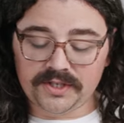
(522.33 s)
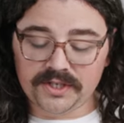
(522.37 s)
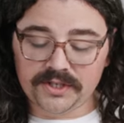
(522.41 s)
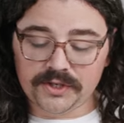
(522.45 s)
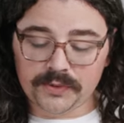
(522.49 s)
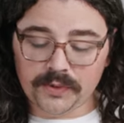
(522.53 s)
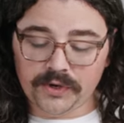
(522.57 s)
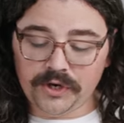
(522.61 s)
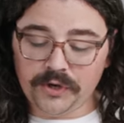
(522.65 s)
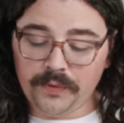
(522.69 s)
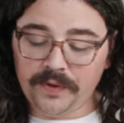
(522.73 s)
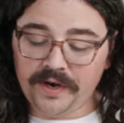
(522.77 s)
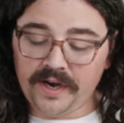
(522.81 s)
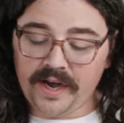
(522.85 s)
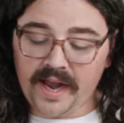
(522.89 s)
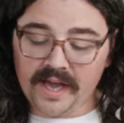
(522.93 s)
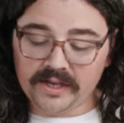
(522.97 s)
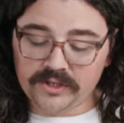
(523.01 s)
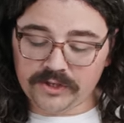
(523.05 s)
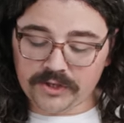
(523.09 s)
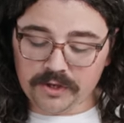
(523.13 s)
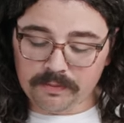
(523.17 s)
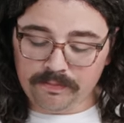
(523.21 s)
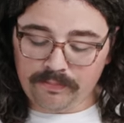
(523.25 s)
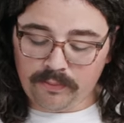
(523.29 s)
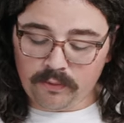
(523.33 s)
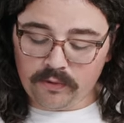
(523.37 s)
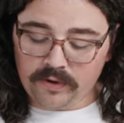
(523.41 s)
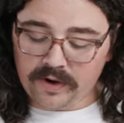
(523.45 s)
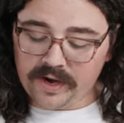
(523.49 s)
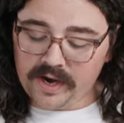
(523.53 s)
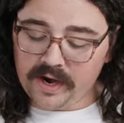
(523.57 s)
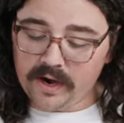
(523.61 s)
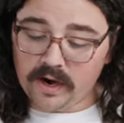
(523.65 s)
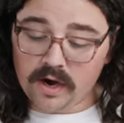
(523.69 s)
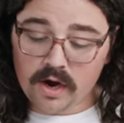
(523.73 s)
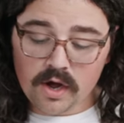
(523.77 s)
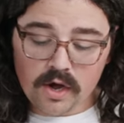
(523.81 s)
Since we're doing an extra pour
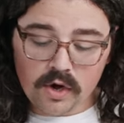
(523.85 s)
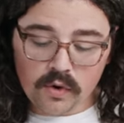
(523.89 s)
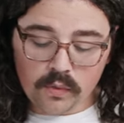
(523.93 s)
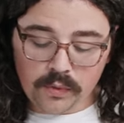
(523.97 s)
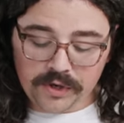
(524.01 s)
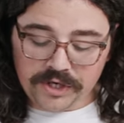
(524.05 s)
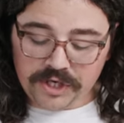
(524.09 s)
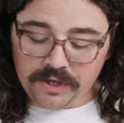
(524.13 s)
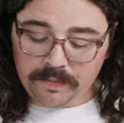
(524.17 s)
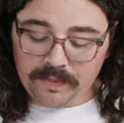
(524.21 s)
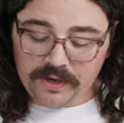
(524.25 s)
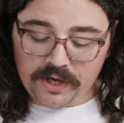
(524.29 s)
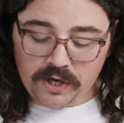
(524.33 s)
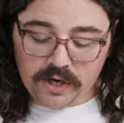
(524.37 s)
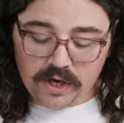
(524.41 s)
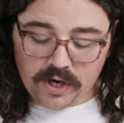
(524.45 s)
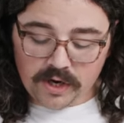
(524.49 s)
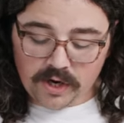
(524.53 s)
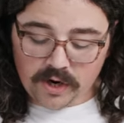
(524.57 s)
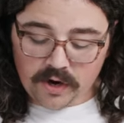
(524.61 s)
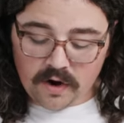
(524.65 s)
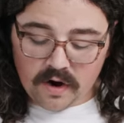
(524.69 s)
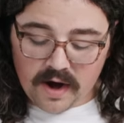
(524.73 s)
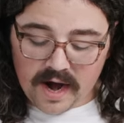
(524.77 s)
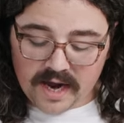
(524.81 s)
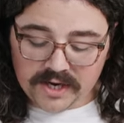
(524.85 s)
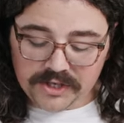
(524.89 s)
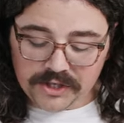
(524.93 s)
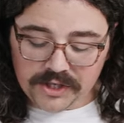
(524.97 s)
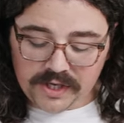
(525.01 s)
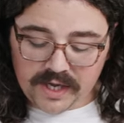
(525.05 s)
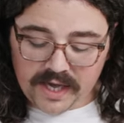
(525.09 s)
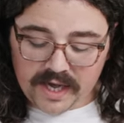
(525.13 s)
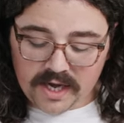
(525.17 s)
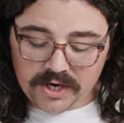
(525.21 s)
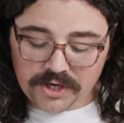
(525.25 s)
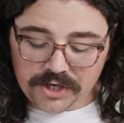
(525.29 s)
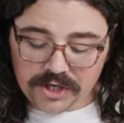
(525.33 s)
here, we should be good on our
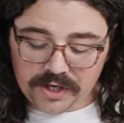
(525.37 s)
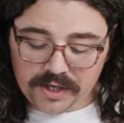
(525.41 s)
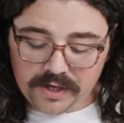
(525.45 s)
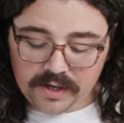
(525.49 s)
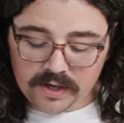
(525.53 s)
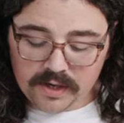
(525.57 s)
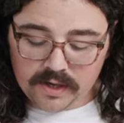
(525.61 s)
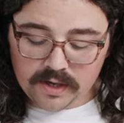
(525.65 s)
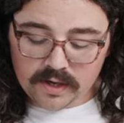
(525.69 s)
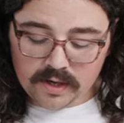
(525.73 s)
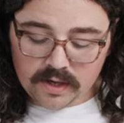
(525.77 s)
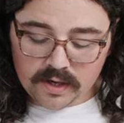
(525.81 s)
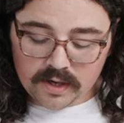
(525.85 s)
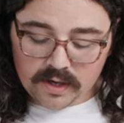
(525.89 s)
agitation.